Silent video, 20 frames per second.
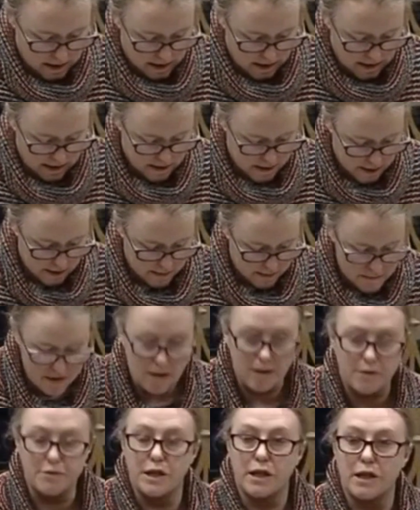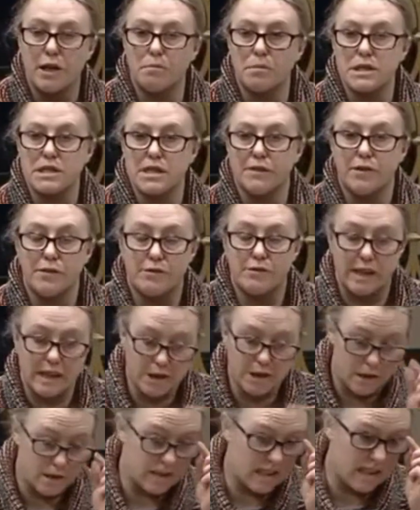In terms of the numbers of
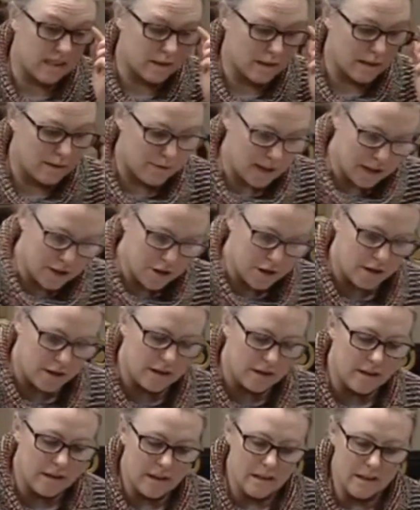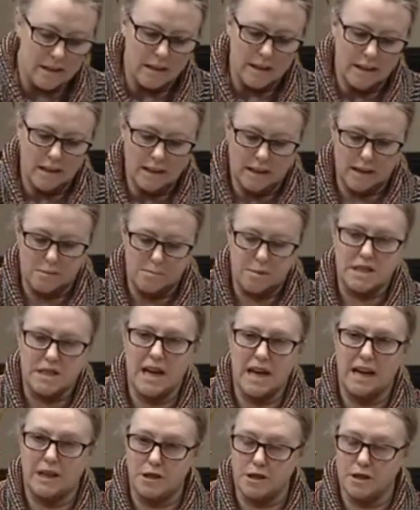evictions, the eviction
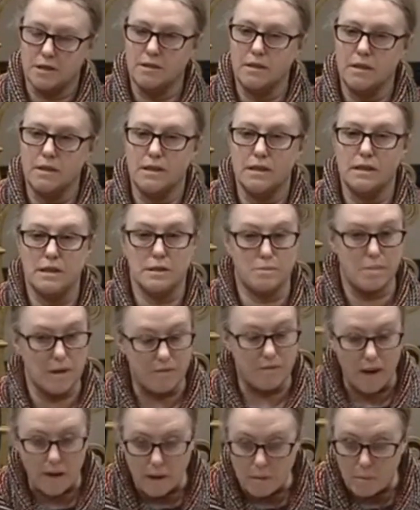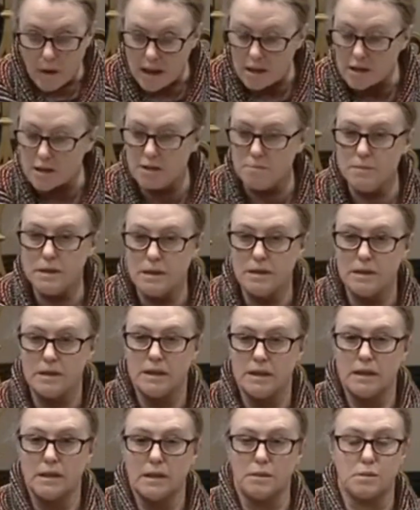protection has been very welcome.
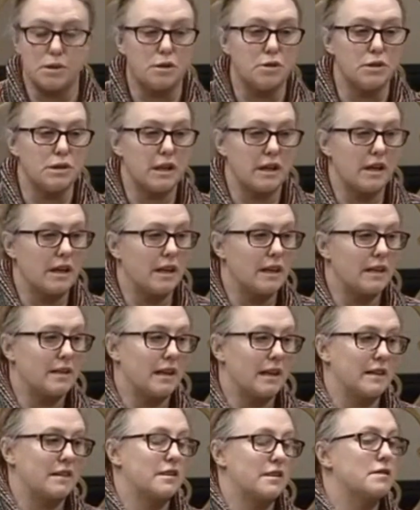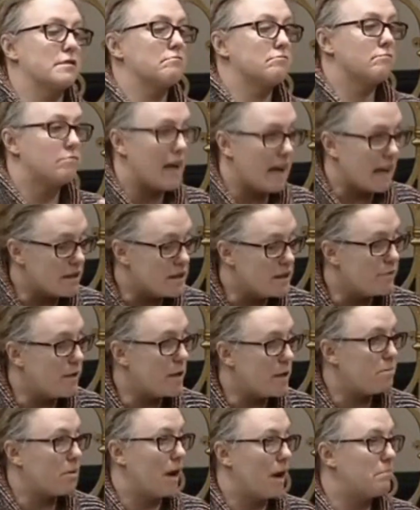It was good that Ireland acted
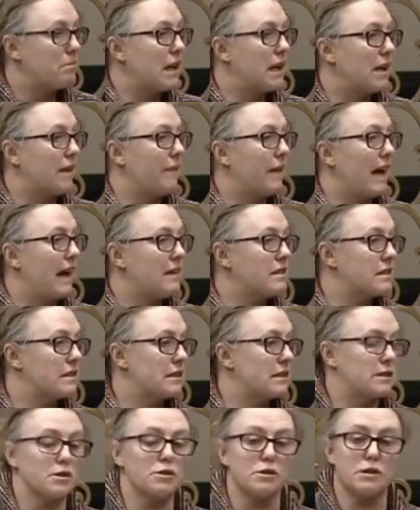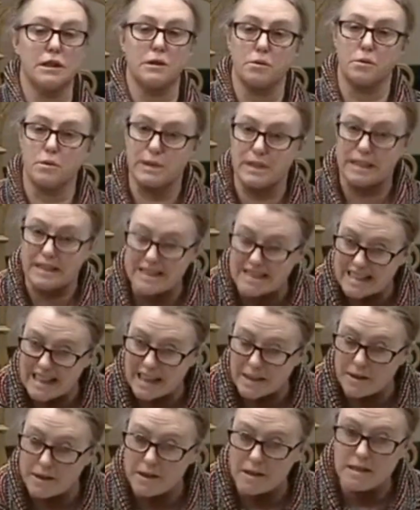relatively promptly on that. It's good that it was
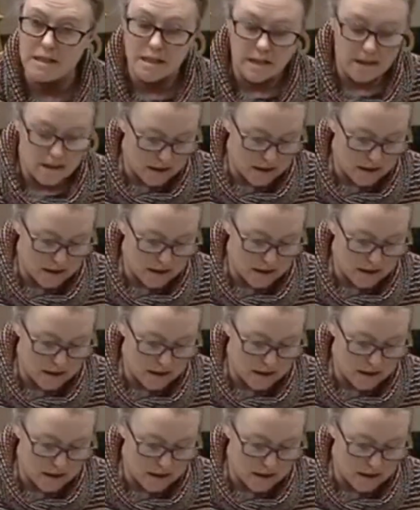extended.